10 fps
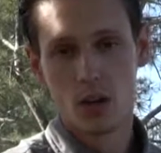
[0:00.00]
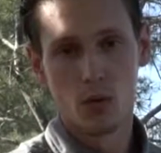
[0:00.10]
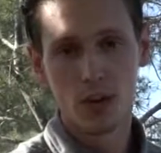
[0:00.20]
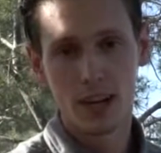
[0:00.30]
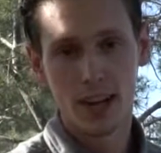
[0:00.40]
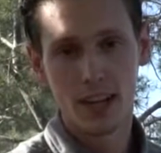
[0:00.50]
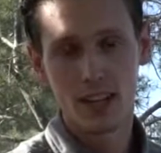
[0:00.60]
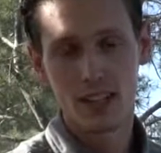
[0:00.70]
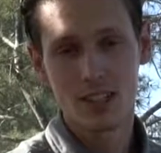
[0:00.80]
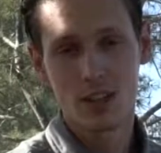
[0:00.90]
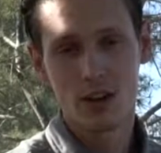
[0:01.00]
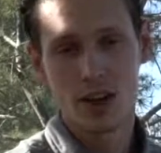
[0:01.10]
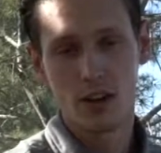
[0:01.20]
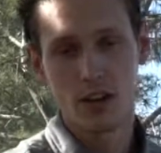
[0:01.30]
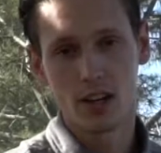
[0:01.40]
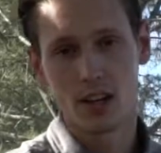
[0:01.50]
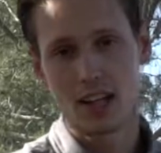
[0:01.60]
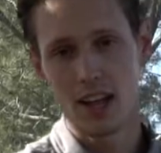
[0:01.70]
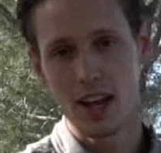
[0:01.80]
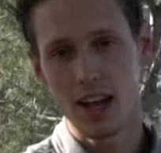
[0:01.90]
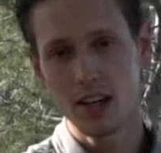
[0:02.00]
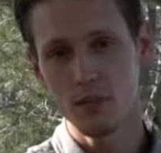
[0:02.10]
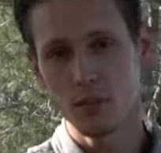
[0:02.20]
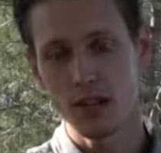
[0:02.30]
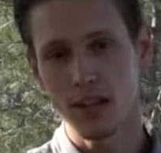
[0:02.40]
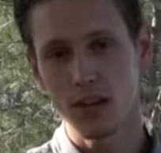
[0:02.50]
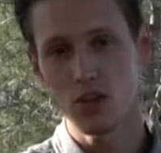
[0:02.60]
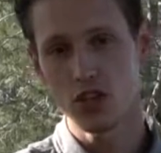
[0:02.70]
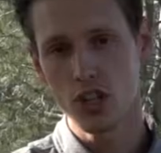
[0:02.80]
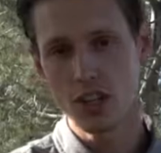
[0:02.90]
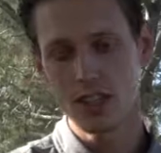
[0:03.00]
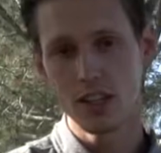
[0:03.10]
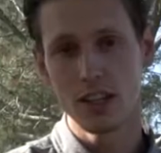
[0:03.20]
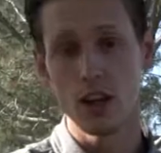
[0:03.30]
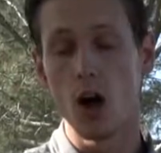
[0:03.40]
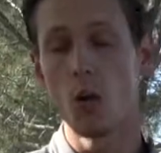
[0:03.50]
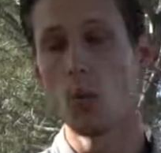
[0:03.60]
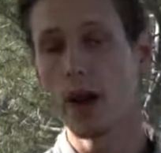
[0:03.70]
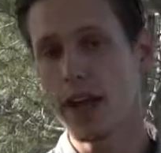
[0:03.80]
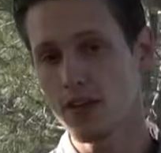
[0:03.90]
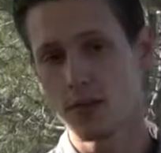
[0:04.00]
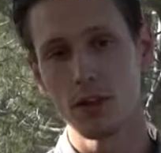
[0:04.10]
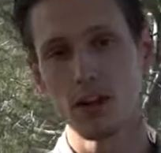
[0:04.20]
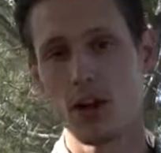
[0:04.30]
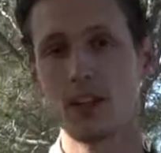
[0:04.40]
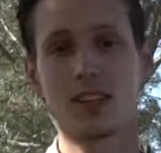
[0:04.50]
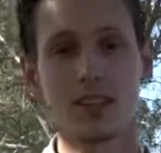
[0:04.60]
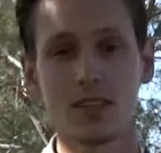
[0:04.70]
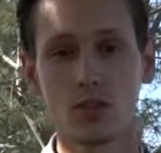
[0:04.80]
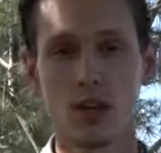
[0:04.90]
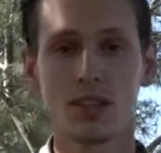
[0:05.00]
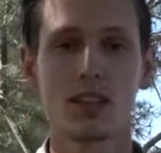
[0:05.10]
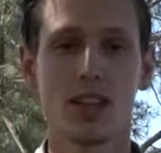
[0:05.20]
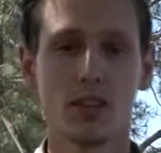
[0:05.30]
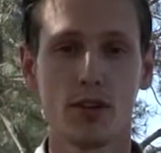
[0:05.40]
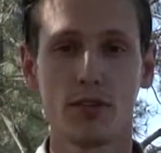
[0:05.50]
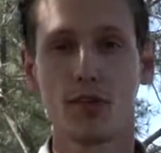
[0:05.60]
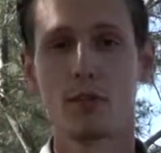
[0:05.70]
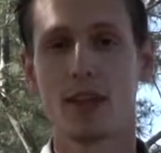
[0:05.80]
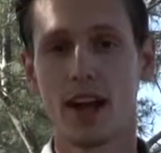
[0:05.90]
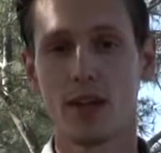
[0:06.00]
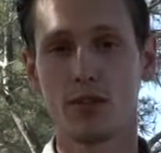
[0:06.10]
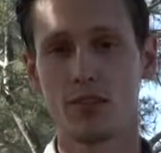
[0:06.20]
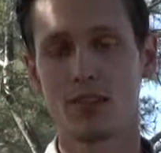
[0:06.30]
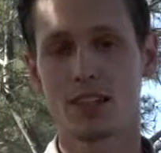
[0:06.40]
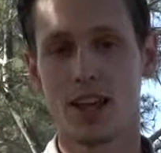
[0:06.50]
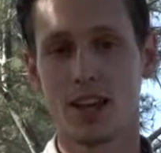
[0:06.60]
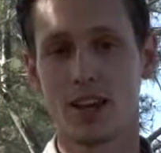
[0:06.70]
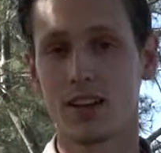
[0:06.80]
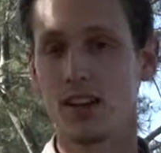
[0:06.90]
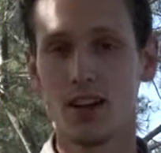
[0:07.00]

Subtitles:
When your hand gets to the ground, you're gonna kind of bring it out just a little away from the dog. This is where it's different from down from a stand.